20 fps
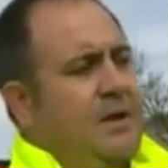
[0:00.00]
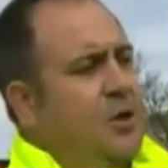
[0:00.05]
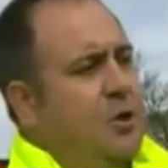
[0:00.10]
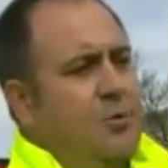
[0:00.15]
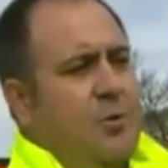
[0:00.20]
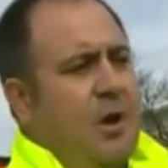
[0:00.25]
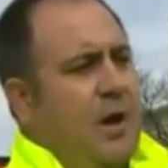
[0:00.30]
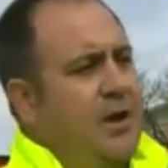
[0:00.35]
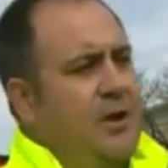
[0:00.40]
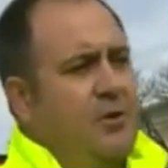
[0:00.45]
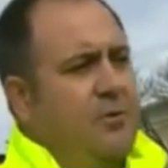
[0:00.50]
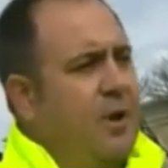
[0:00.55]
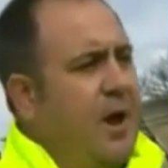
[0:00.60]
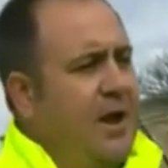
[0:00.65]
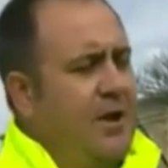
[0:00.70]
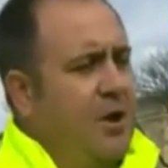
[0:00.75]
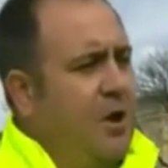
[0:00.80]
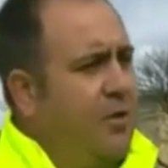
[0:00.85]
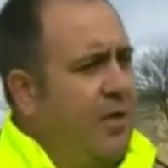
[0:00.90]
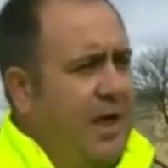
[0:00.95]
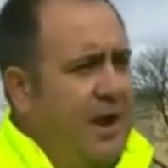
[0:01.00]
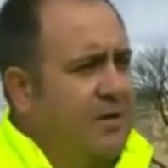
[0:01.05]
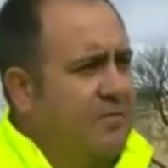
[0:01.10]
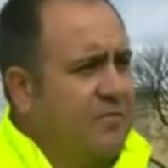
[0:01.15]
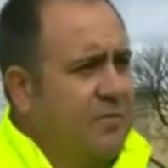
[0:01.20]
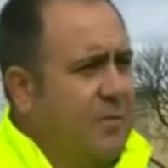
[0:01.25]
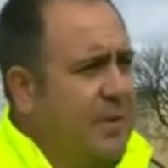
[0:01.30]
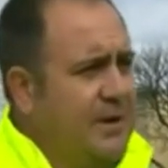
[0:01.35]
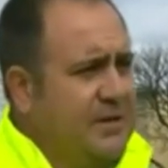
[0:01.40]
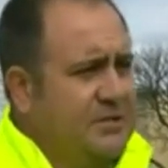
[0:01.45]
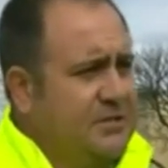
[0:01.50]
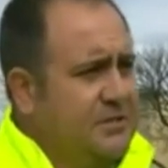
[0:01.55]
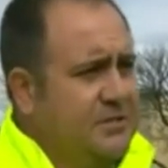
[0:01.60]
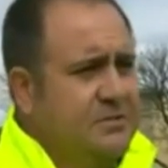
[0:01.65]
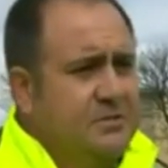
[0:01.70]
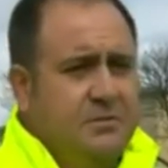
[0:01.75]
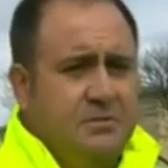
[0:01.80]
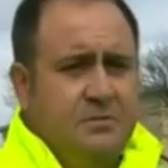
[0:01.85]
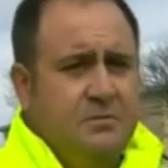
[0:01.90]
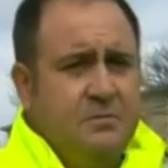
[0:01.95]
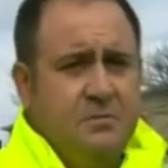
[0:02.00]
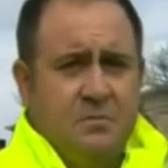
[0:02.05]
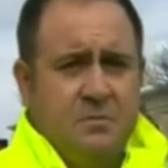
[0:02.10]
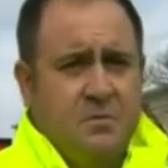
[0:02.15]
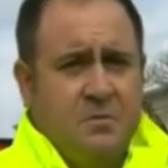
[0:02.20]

the further... I, I, do, I do not know that information.